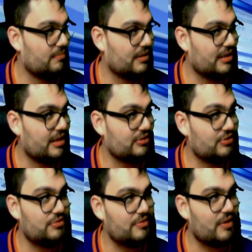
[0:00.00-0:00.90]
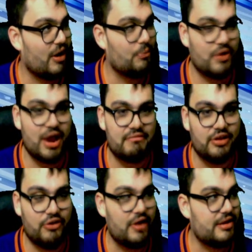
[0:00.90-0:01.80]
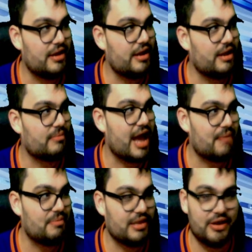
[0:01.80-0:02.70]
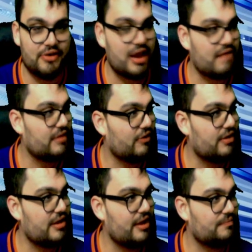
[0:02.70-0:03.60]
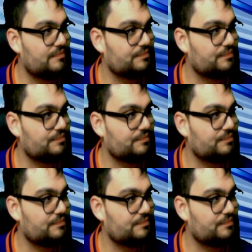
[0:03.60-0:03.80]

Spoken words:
But, dude, I hope you're having a great night. I'm happy to hear you're having a great night.